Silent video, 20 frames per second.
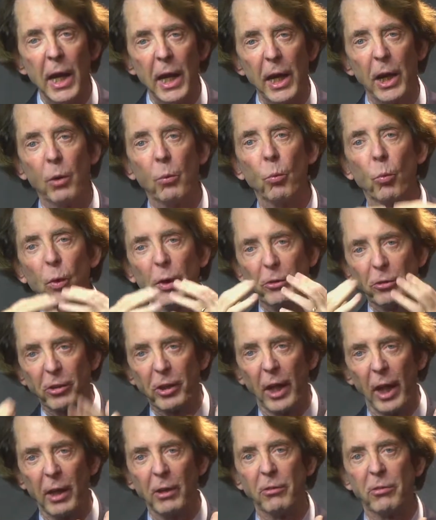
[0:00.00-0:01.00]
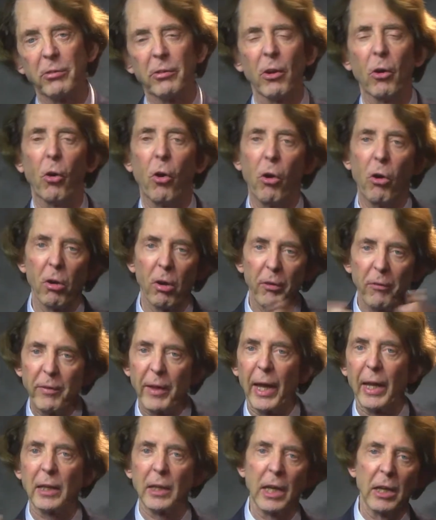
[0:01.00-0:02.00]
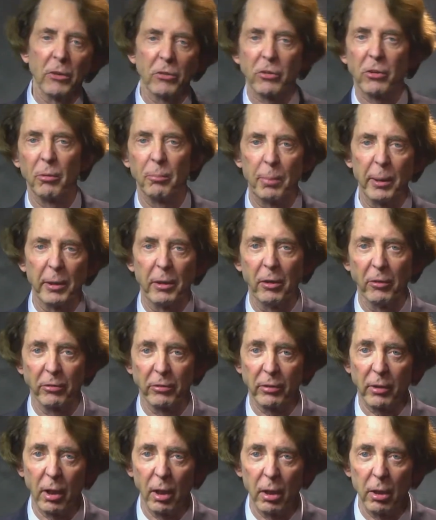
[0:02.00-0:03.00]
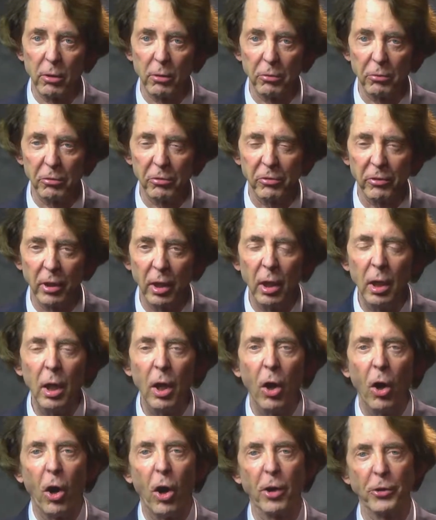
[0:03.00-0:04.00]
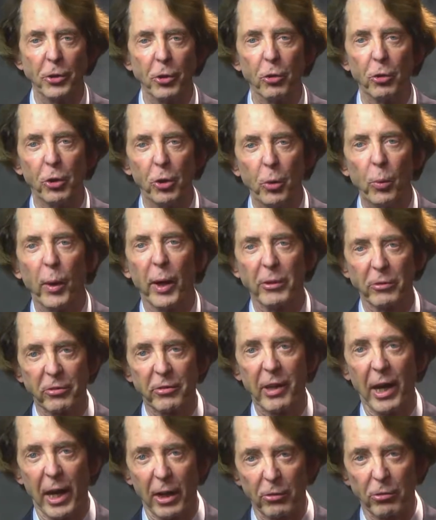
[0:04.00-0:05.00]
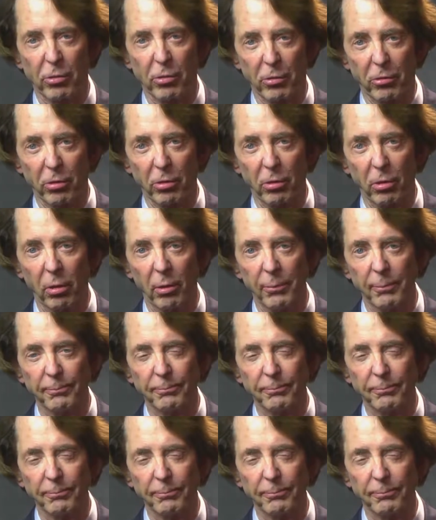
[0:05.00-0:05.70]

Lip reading: in which case all of that needs to be disclosed on your US tax return.